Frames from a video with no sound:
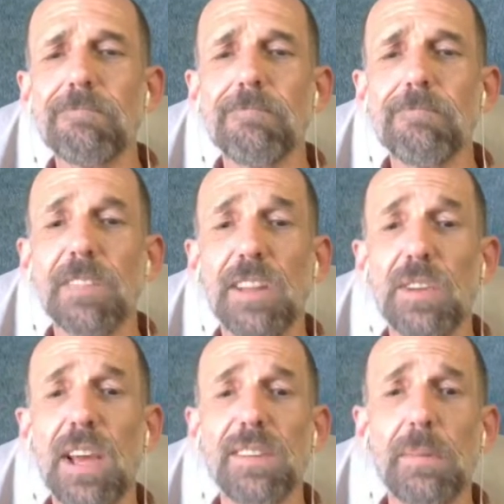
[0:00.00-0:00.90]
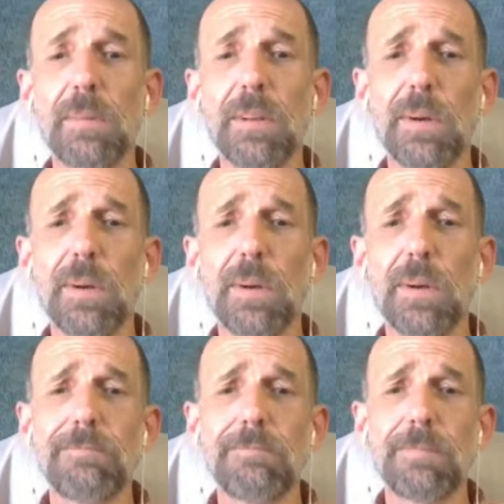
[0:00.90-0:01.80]
You guys, something else you want to add,
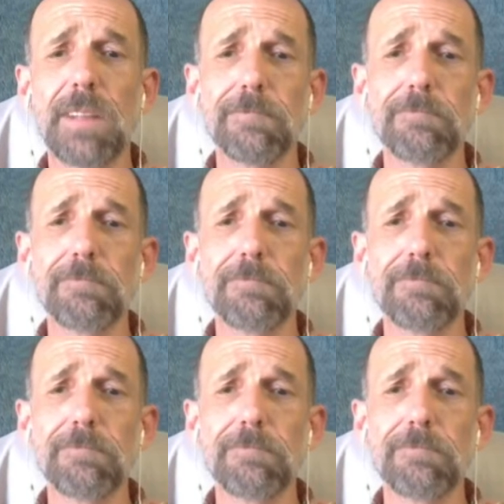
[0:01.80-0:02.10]
Taylor?